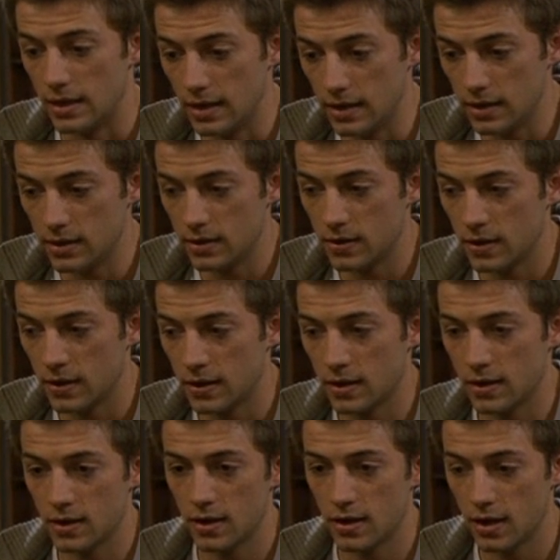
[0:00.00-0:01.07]
Then
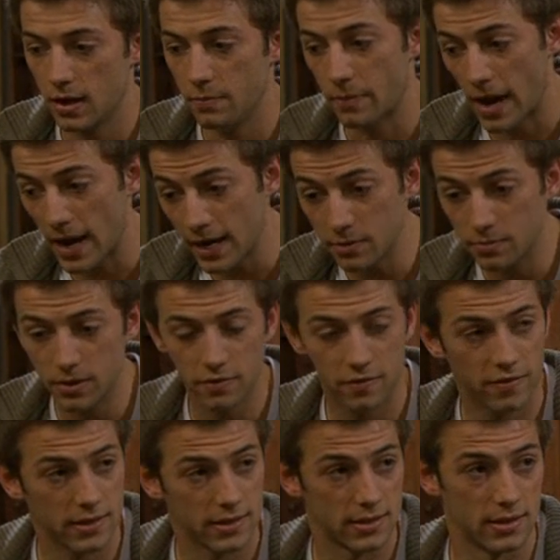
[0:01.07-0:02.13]
he paid me to
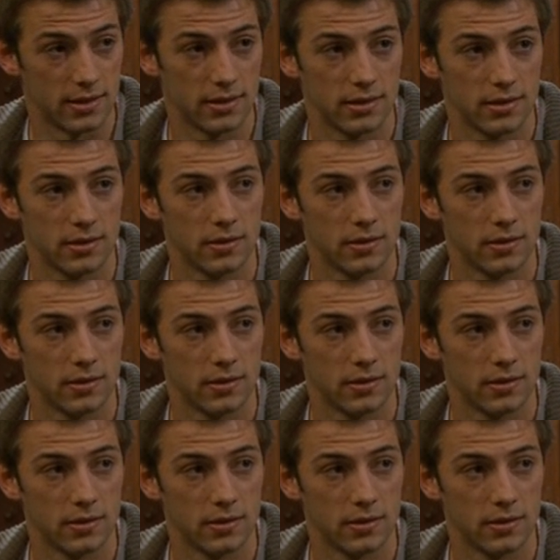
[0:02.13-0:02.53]
fix it.